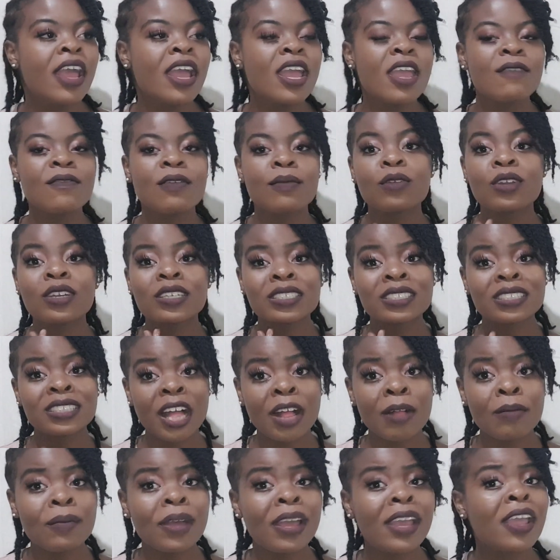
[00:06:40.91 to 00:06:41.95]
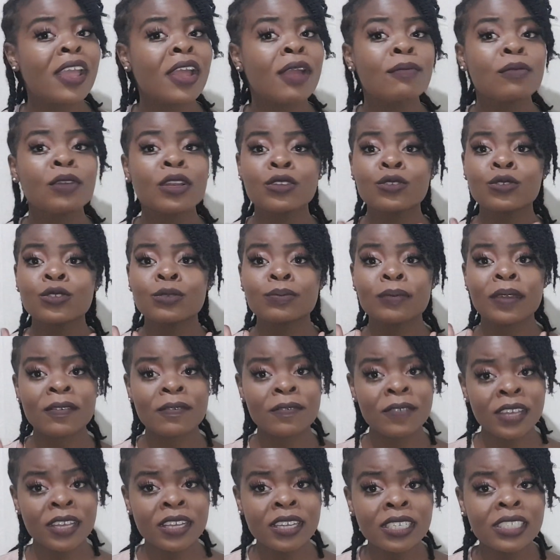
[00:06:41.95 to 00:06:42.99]
If I'm gonna style my hair, I'm gonna use my
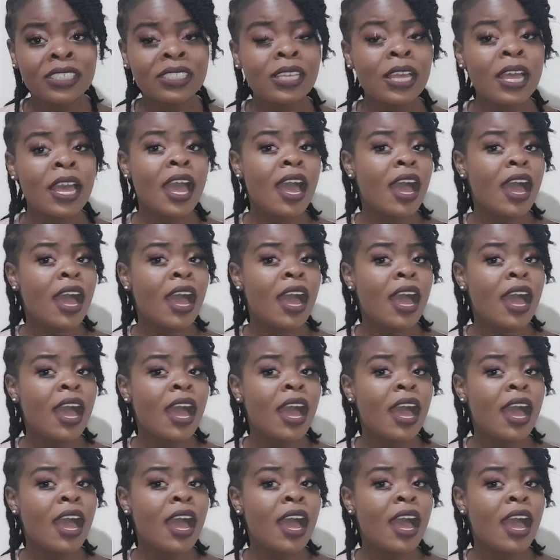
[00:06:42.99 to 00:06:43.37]
fingers,